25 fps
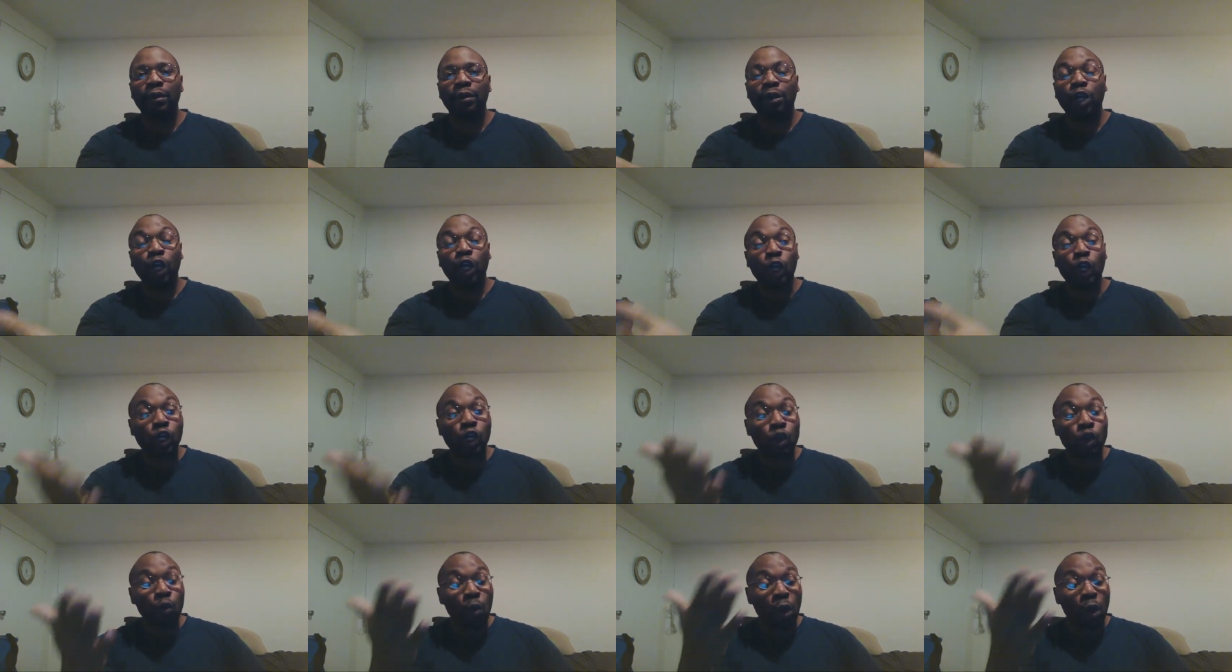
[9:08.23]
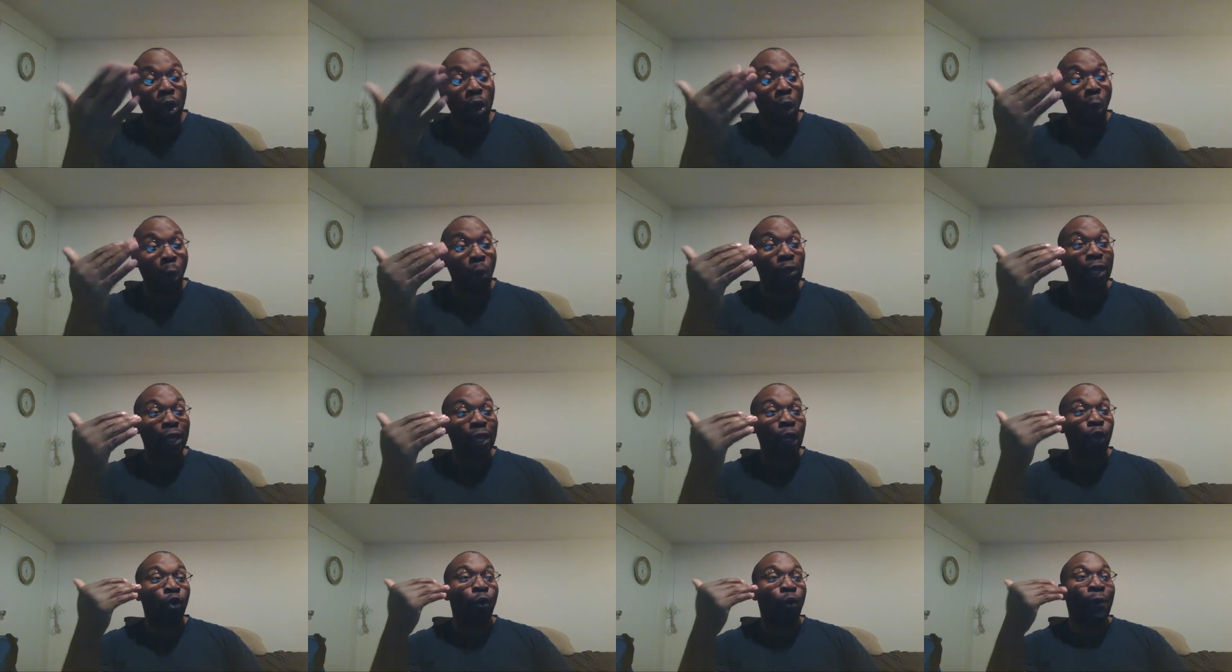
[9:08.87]
you are only
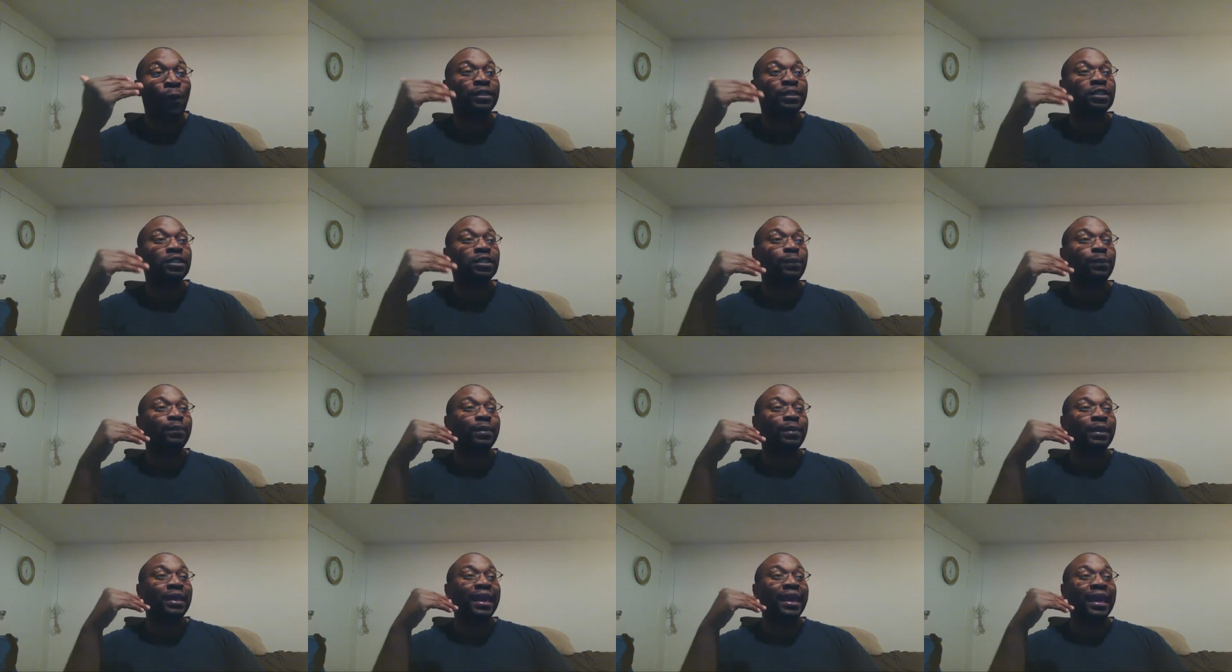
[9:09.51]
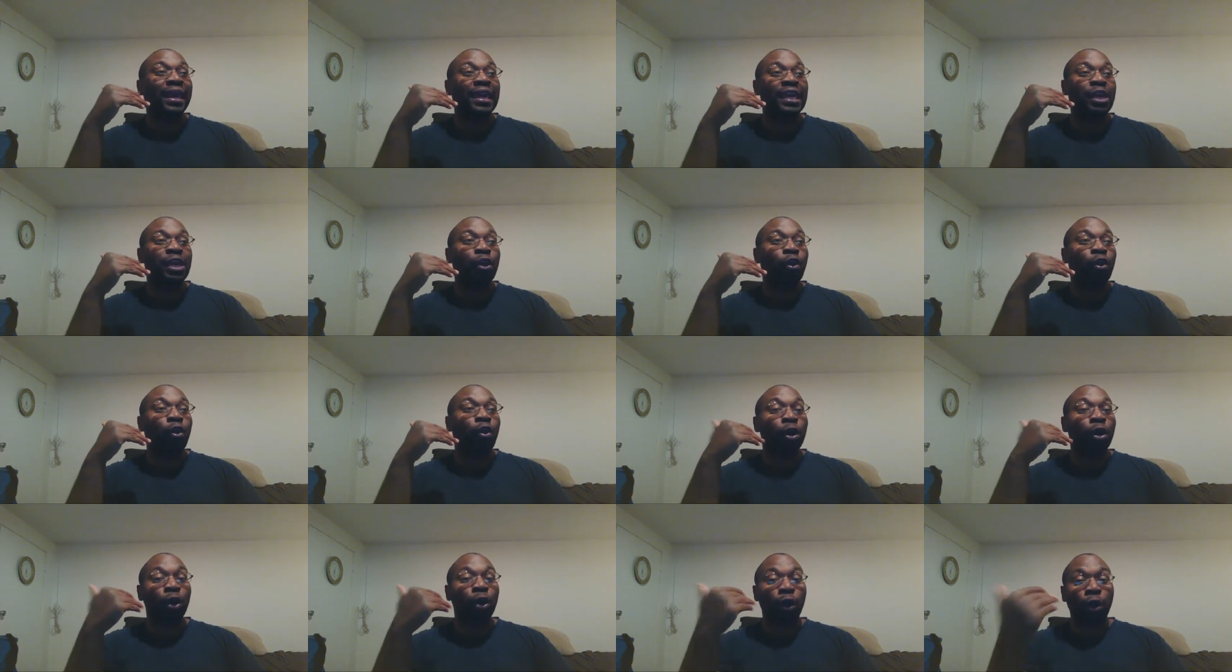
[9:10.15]
going to be here
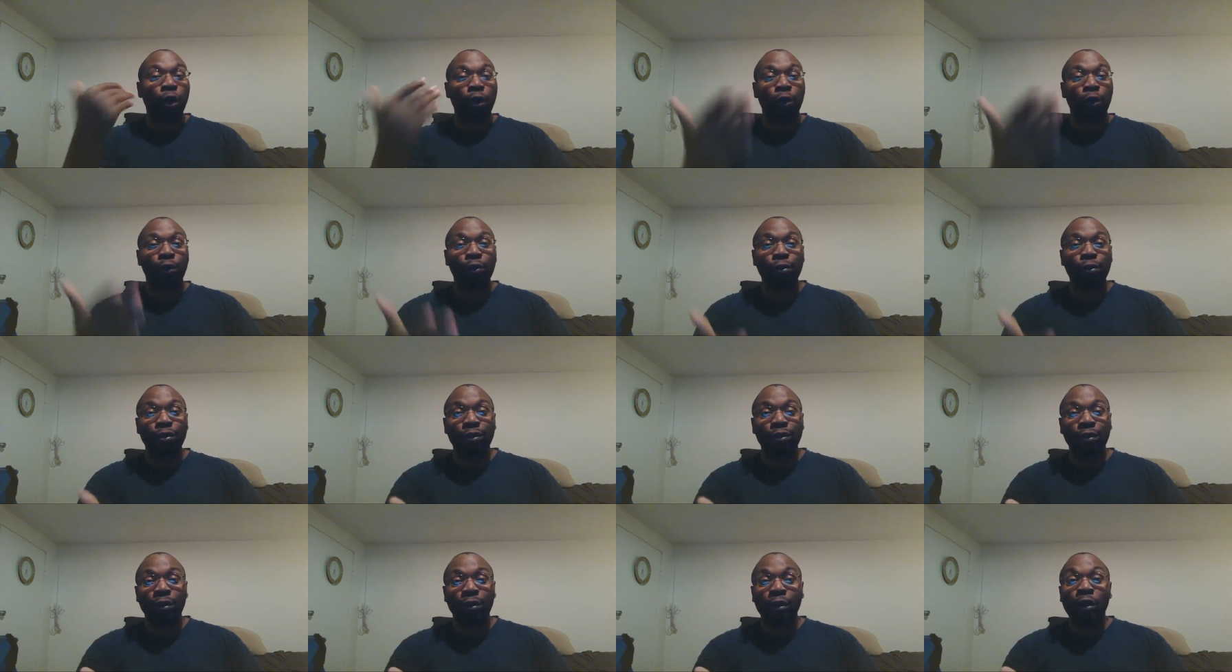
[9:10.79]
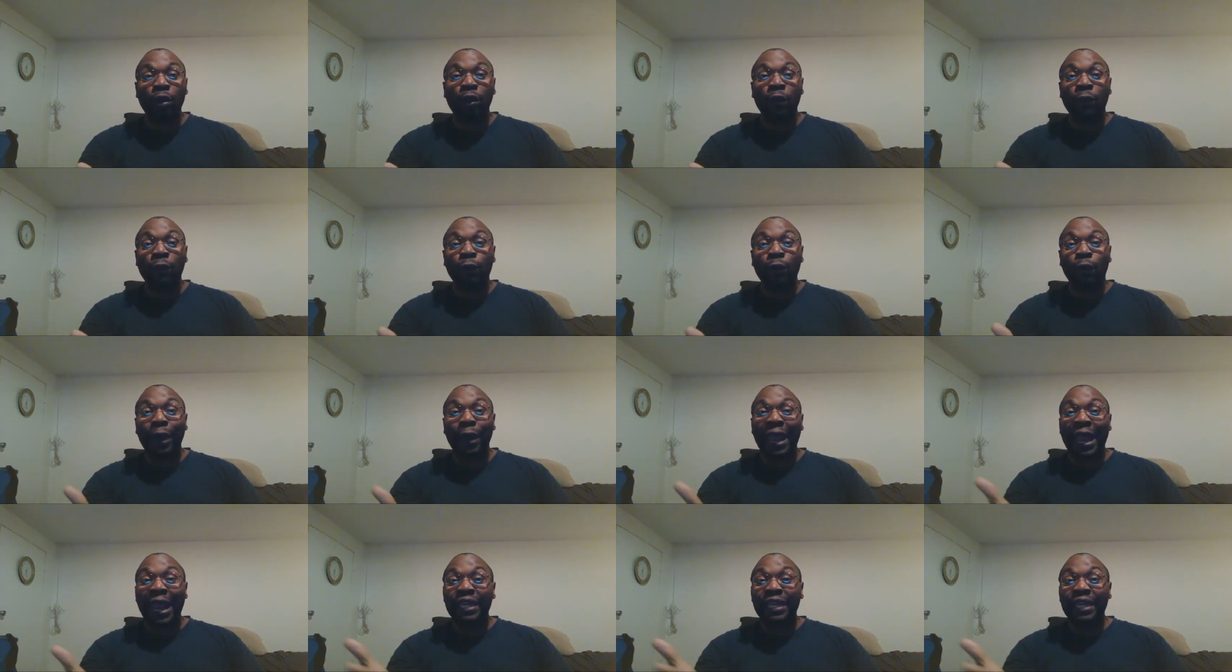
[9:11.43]
on earth for
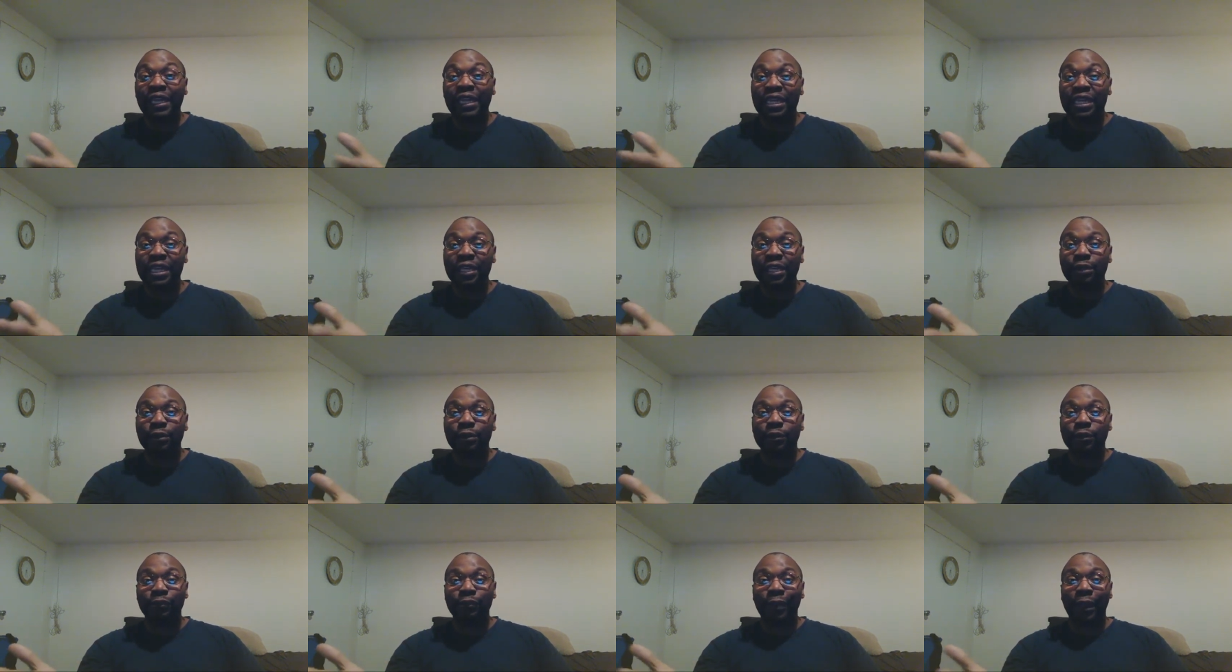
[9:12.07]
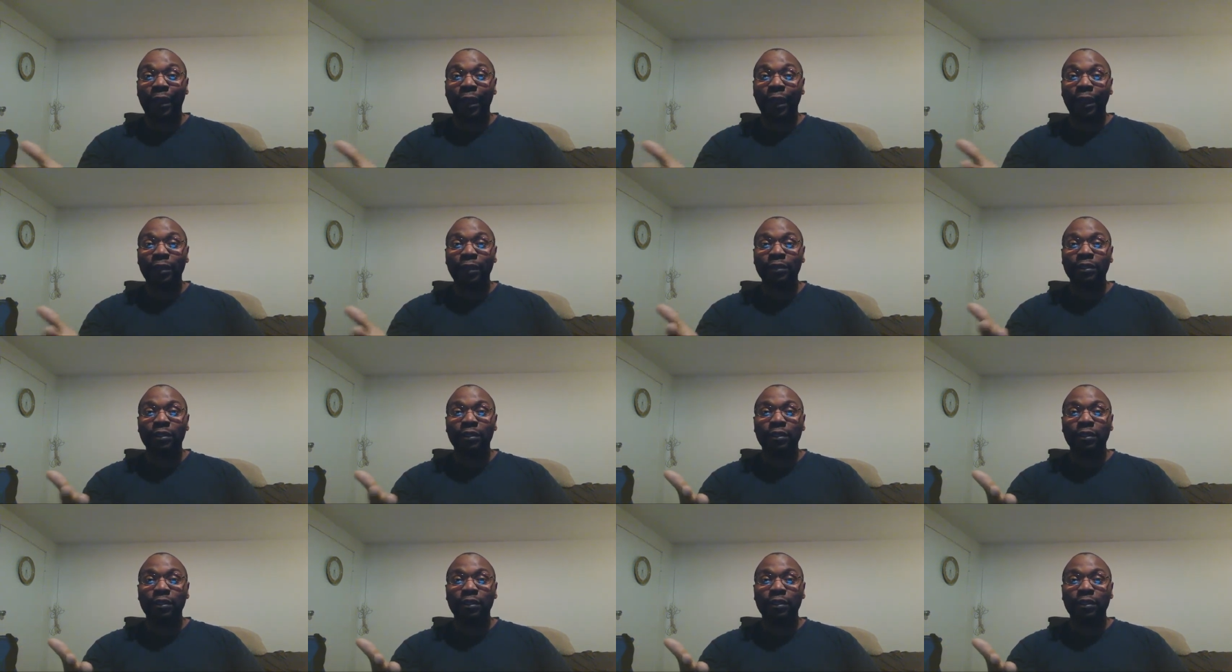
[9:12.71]
80 years, right?